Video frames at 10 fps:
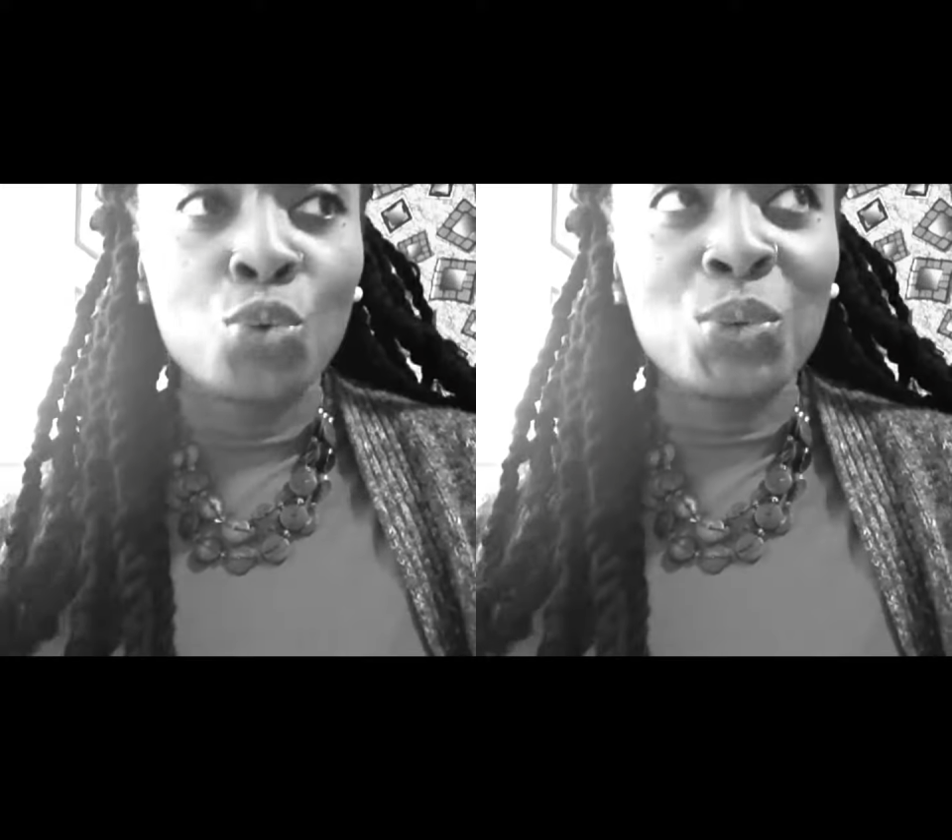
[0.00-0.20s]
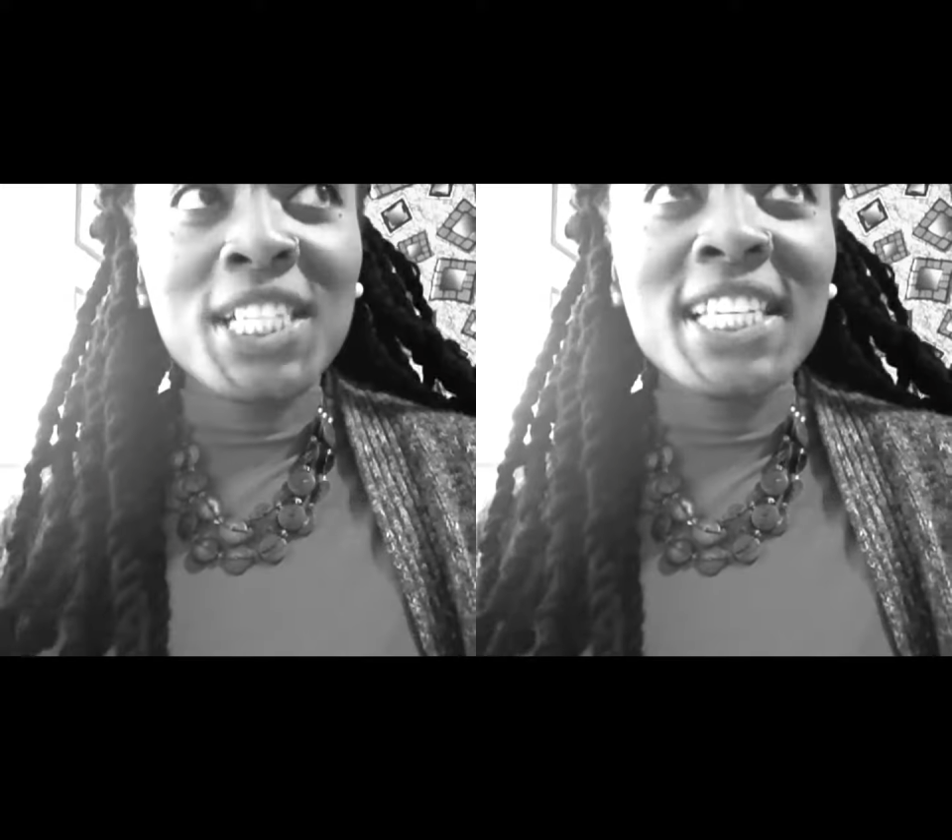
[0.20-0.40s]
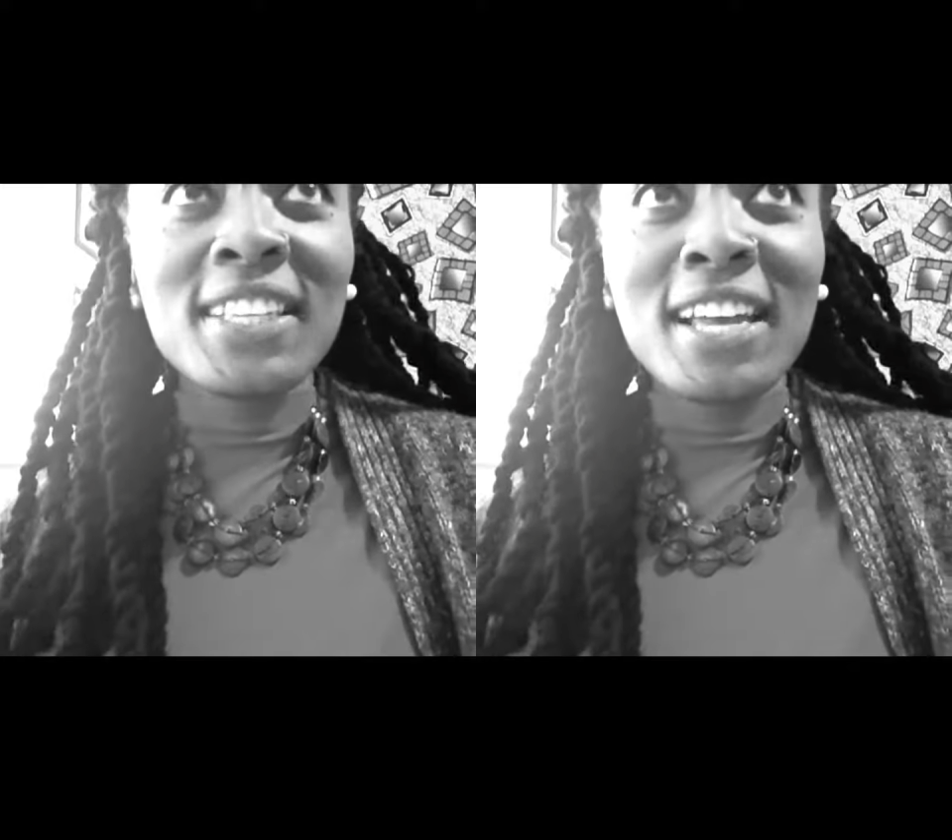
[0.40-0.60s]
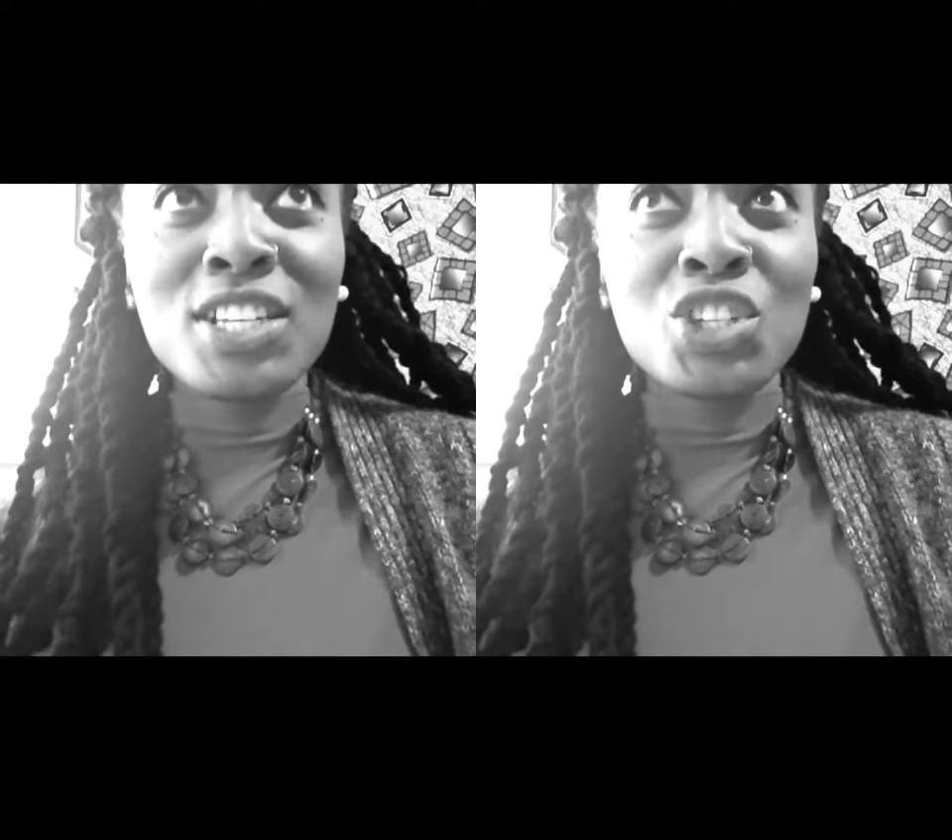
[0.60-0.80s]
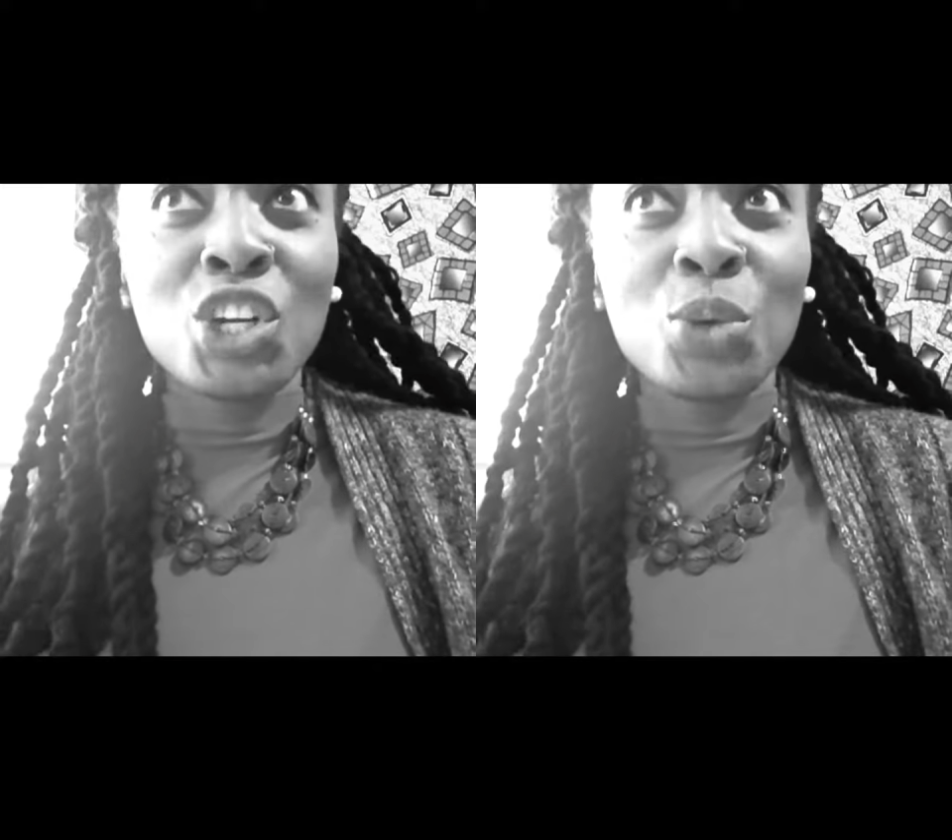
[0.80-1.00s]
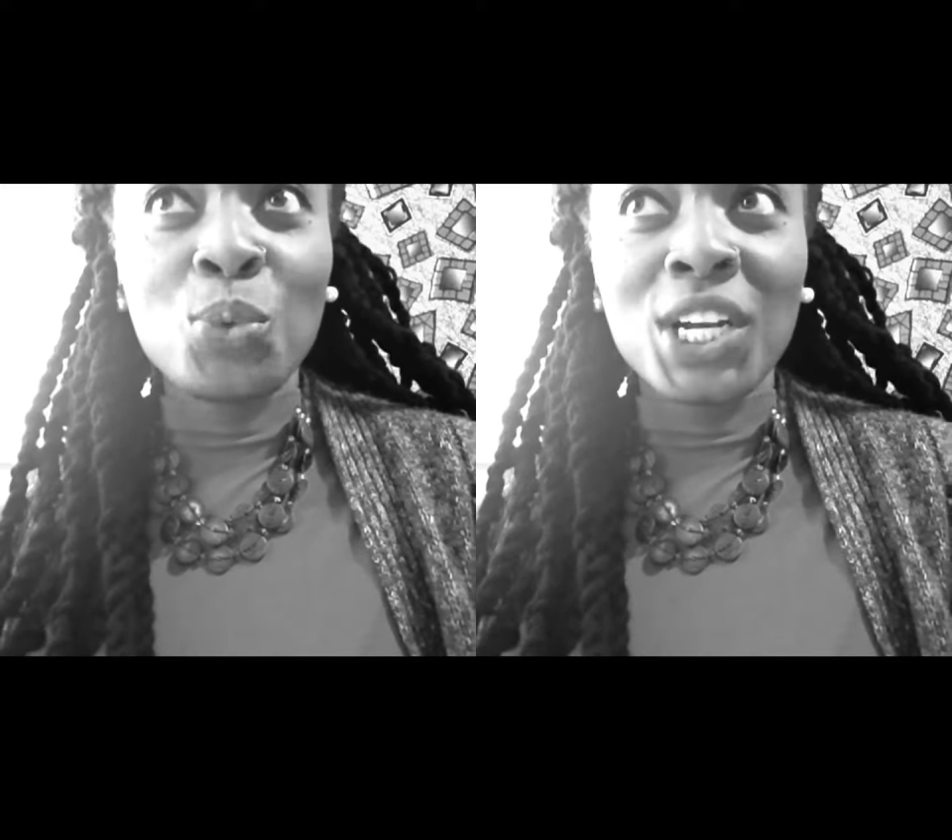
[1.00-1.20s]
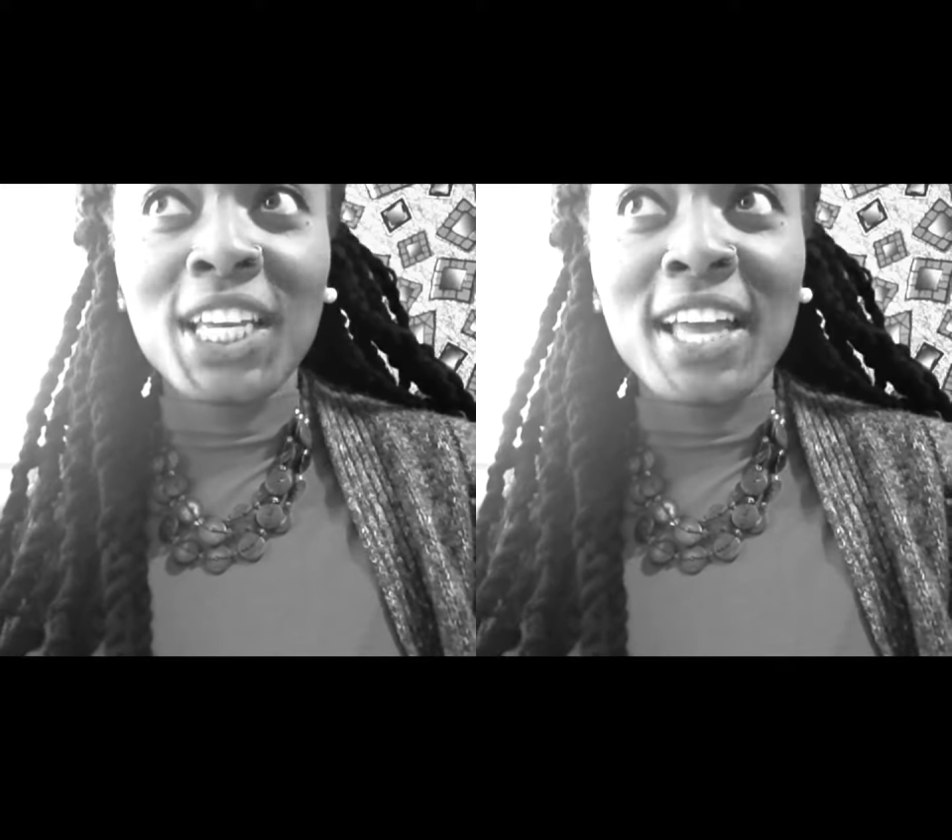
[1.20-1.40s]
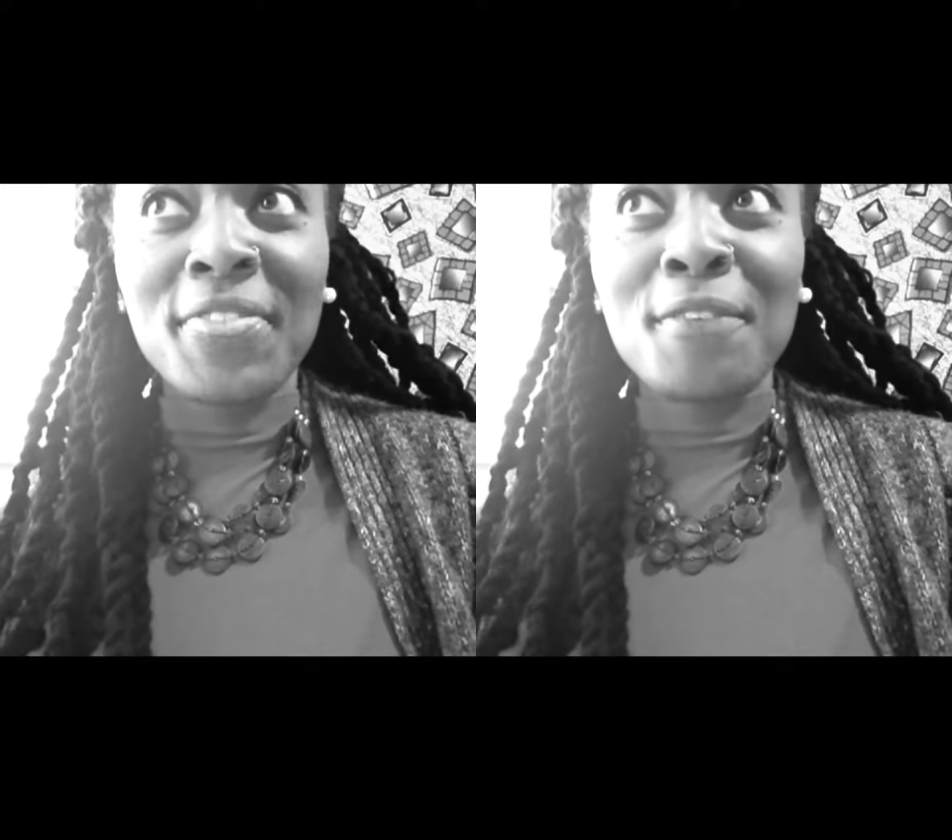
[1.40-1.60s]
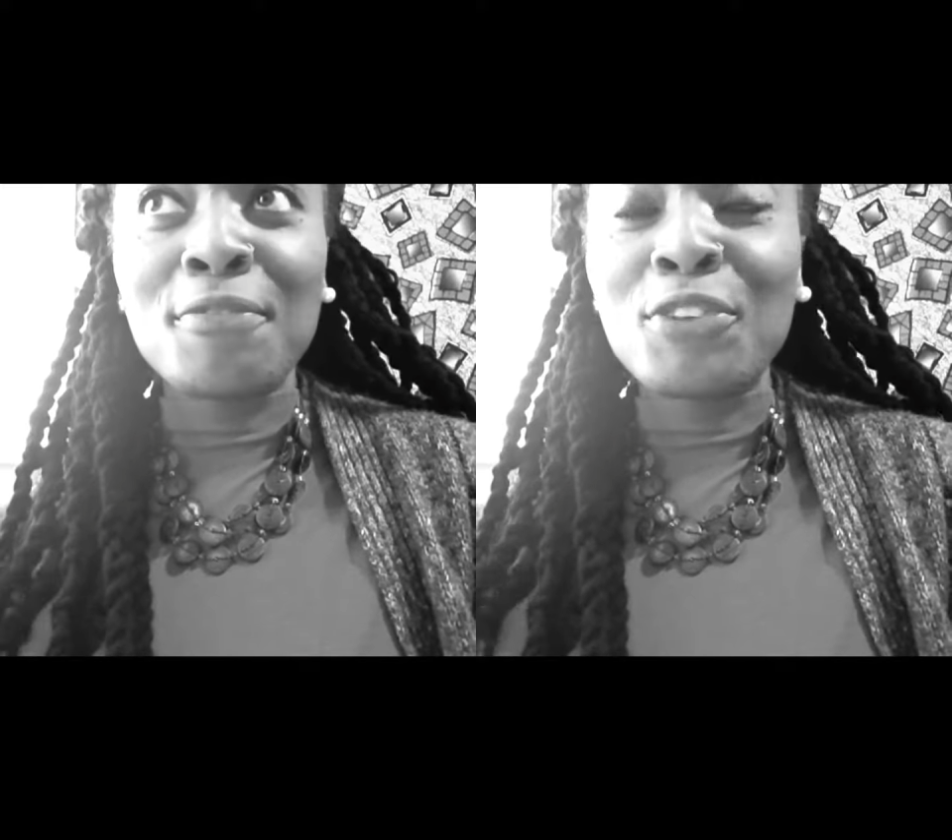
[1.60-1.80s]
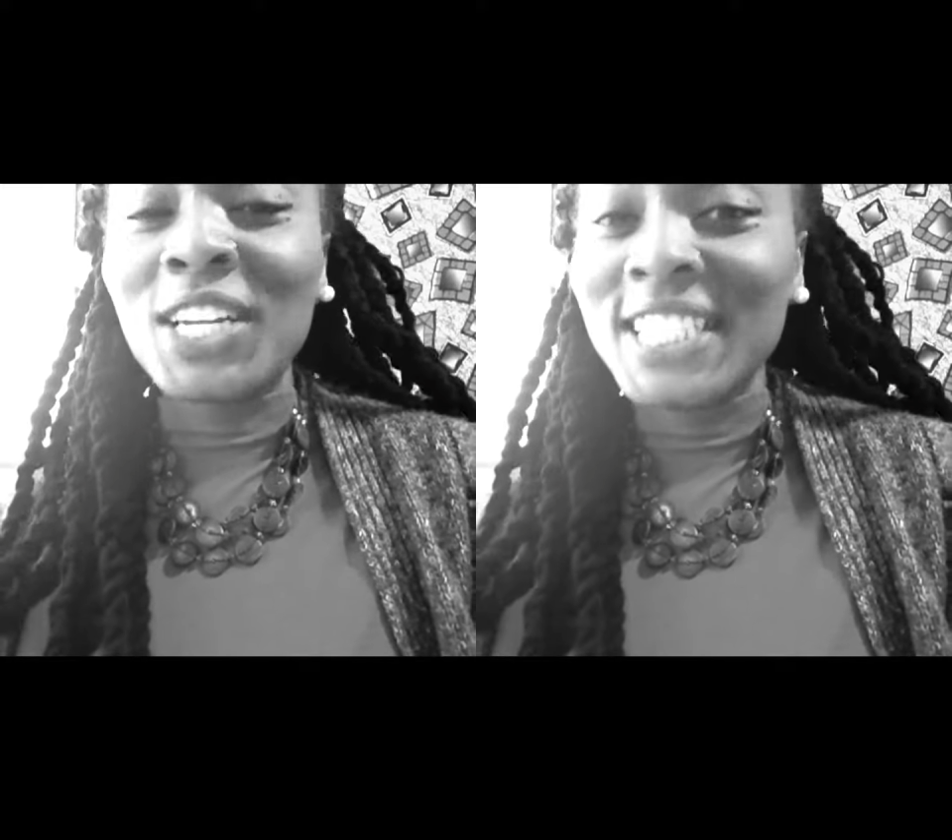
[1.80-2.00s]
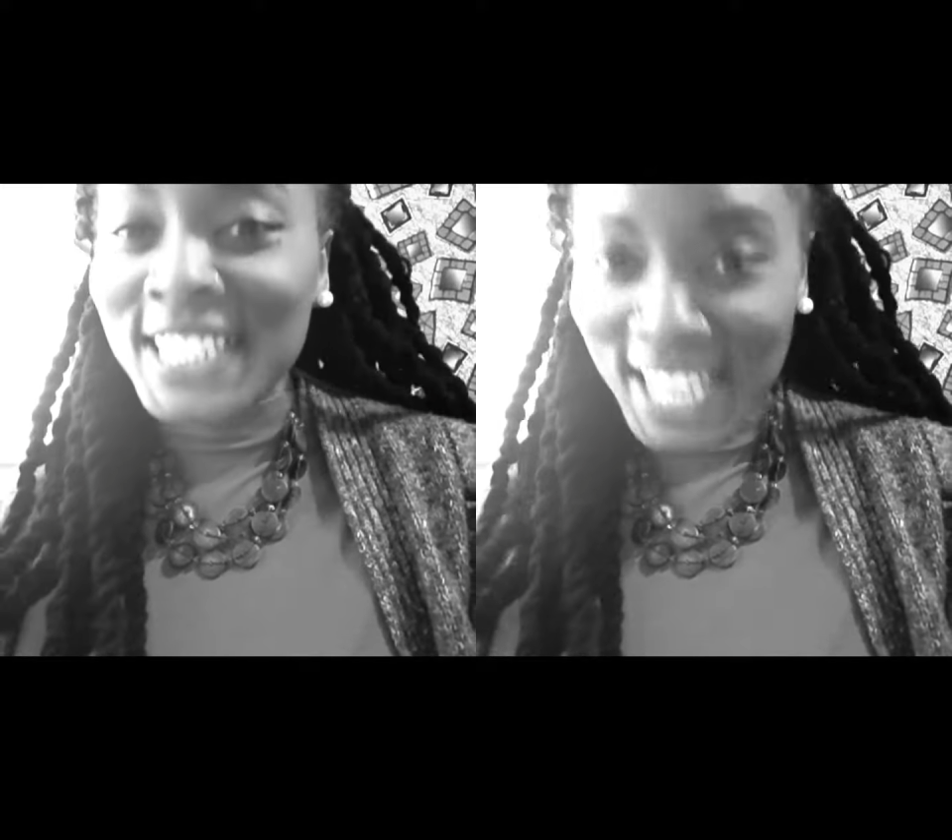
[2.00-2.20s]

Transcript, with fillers: Recently, I started working at the front